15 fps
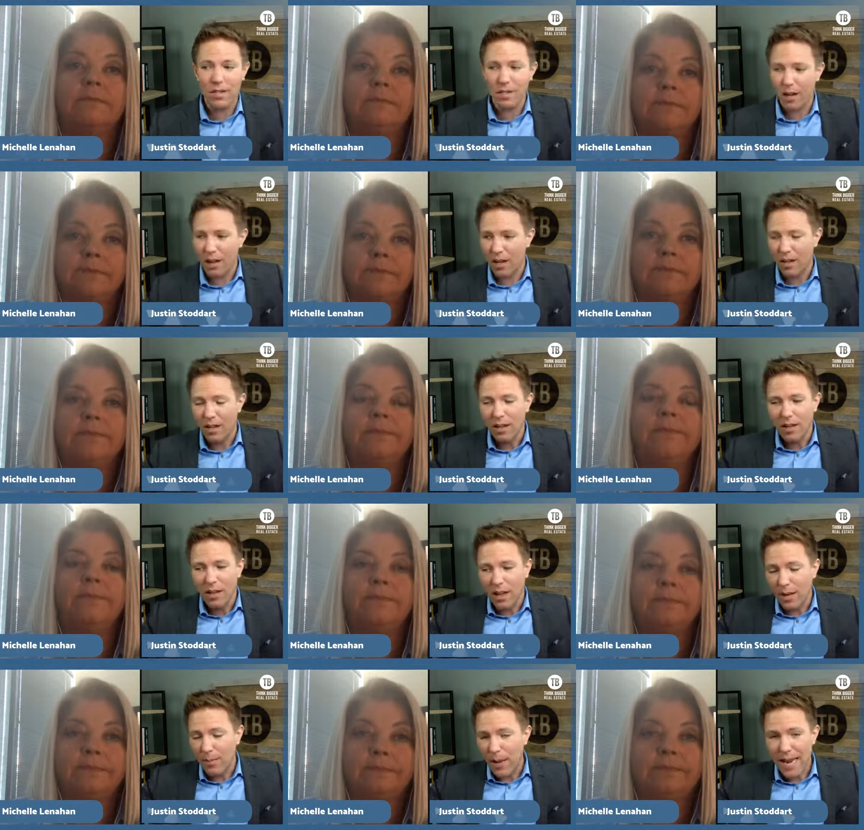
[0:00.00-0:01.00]
Speaker 1: I saw
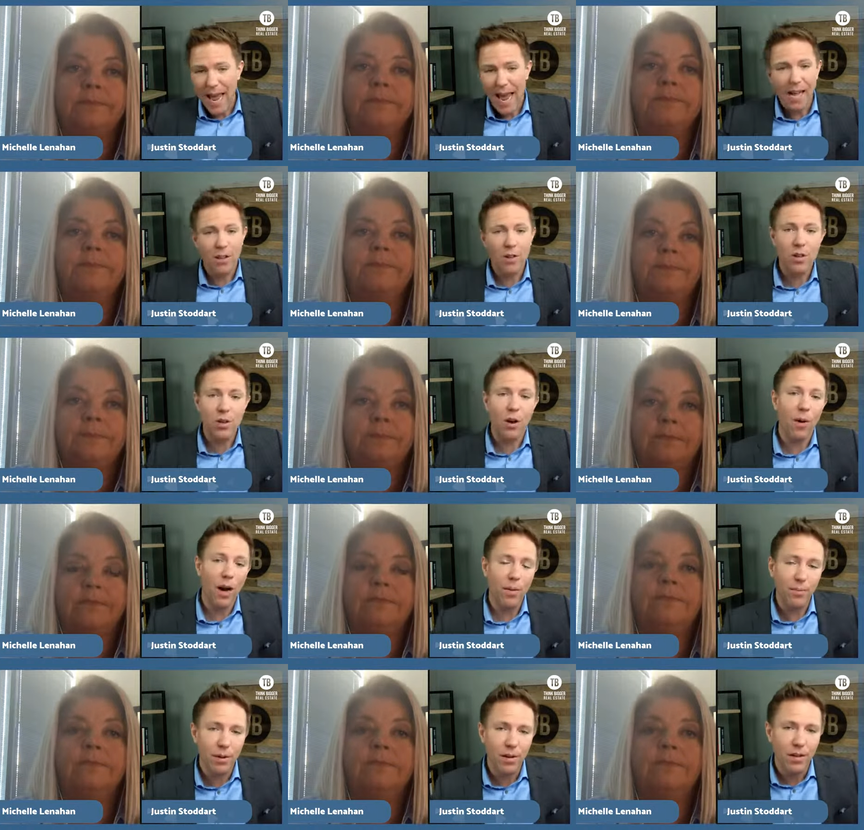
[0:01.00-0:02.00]
um, an ad show
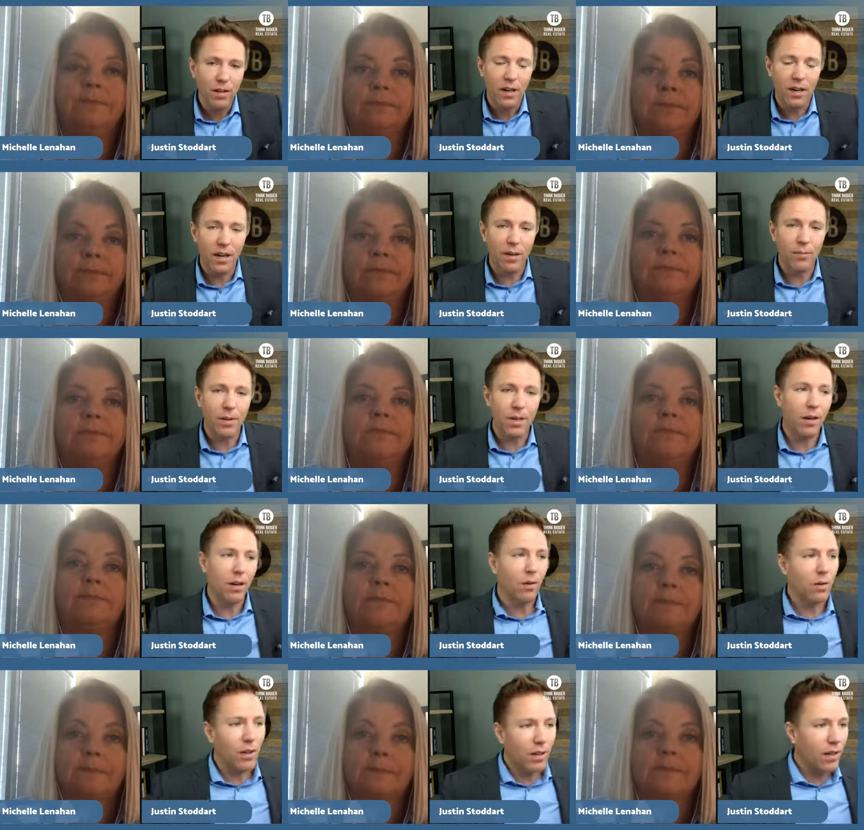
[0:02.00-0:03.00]
up um, you
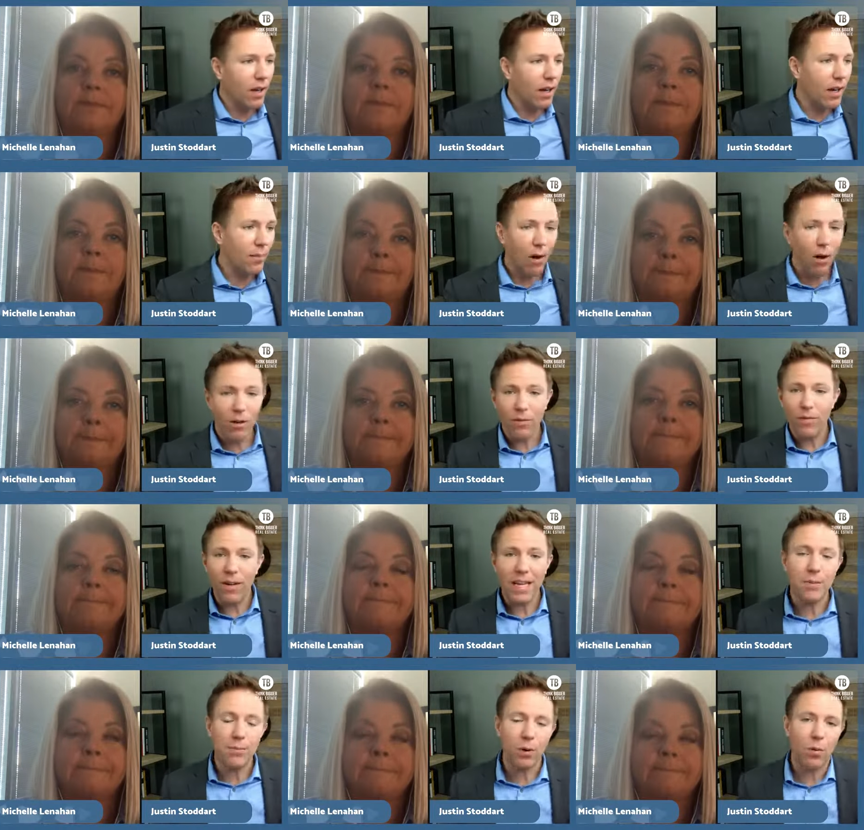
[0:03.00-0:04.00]
know, um, on
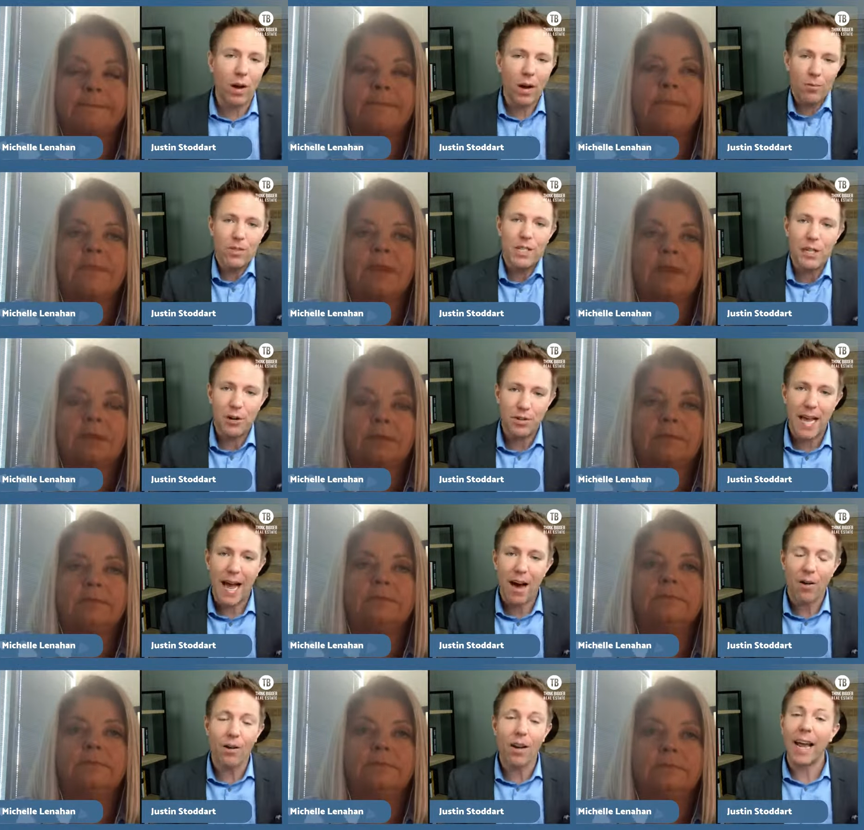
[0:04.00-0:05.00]
Facebook when I was in your
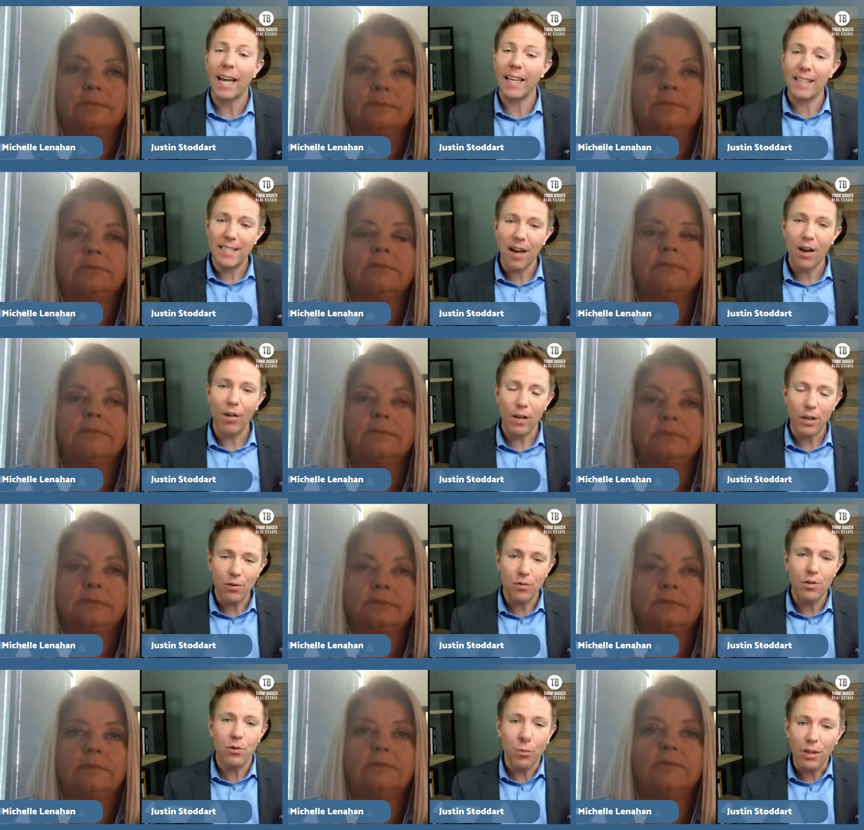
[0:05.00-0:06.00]
town, and I can tell that you
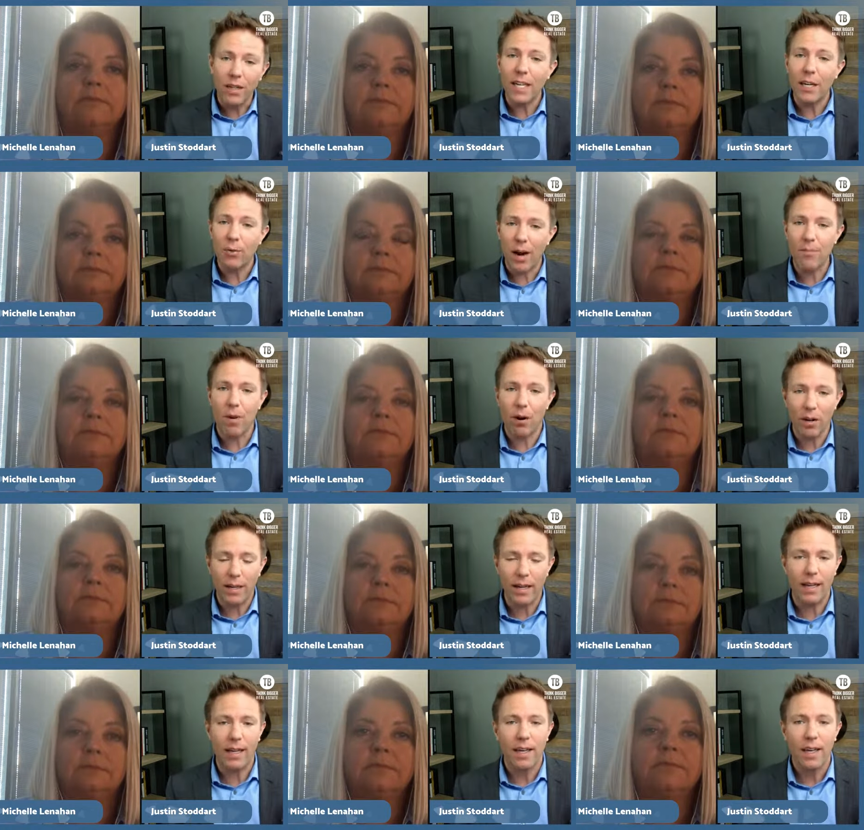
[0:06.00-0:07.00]
do really great
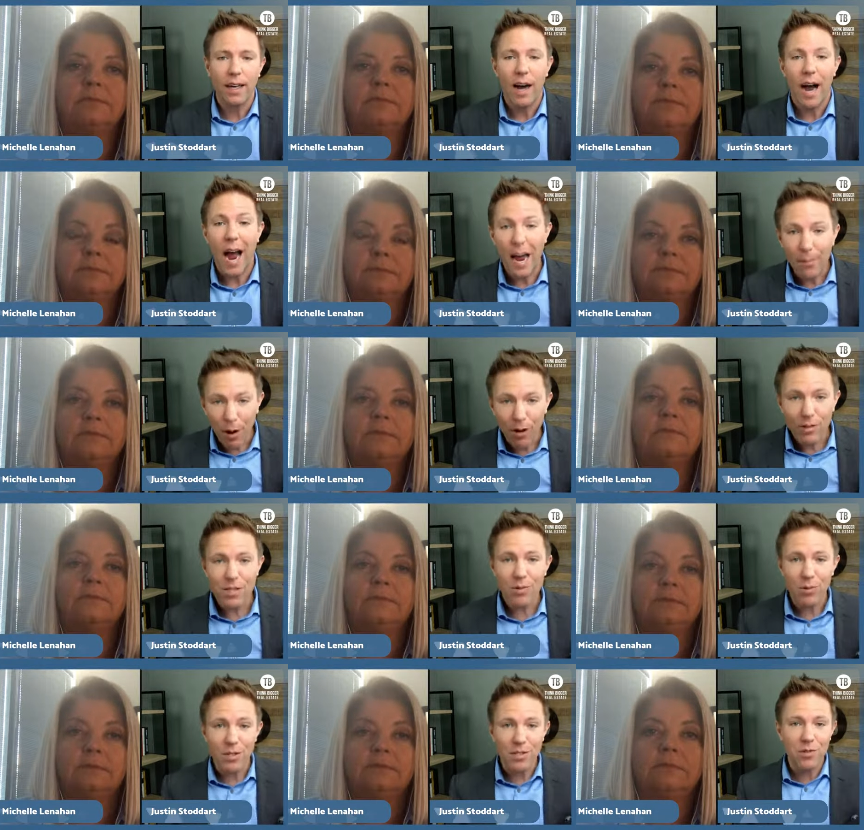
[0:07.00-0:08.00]
marketing. I'm
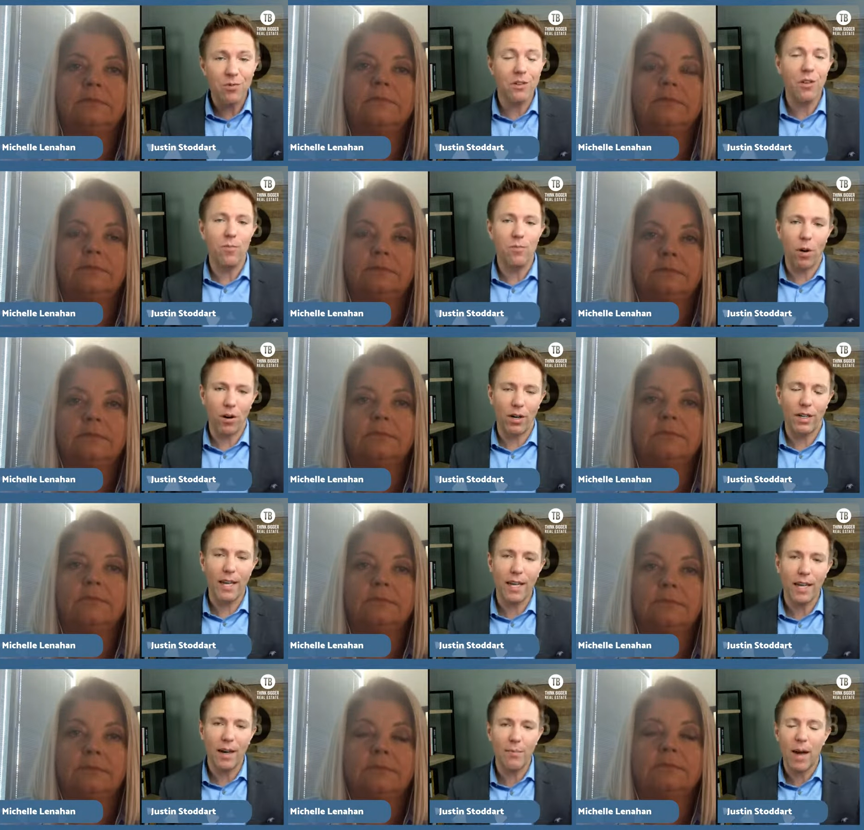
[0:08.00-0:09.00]
also a student of
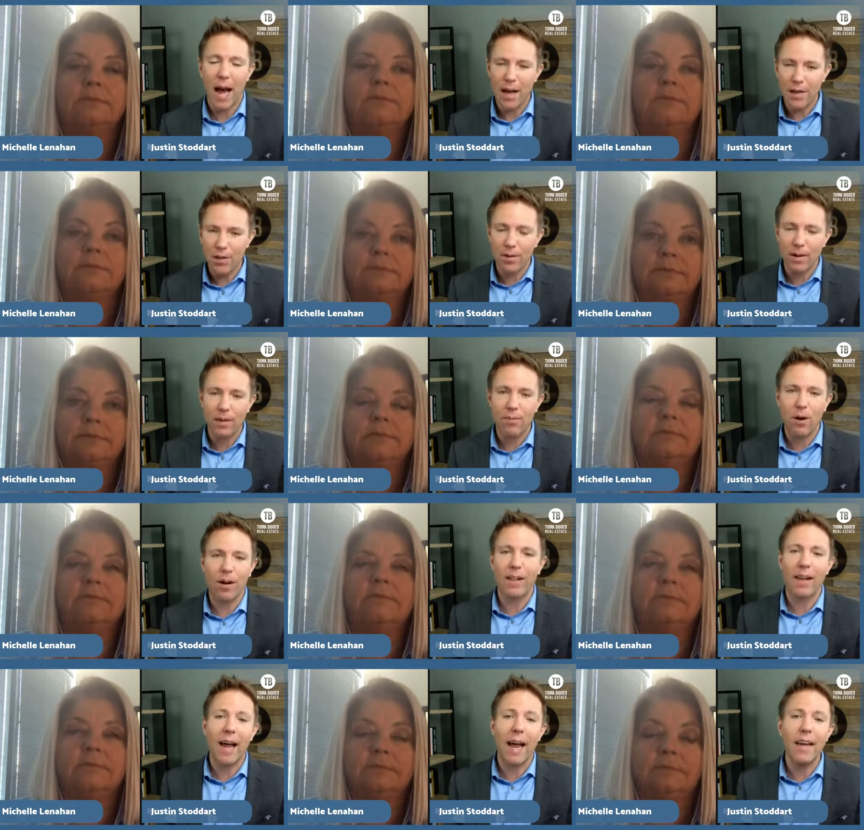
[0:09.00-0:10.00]
marketing. I'm passionate about the
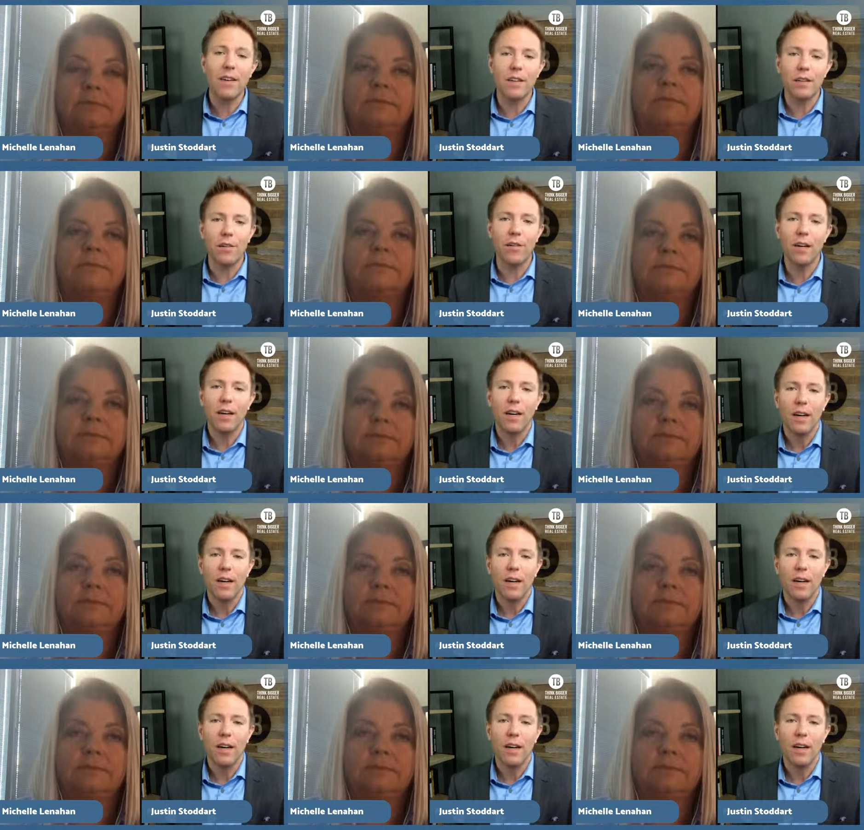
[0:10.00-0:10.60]
marketing that I do.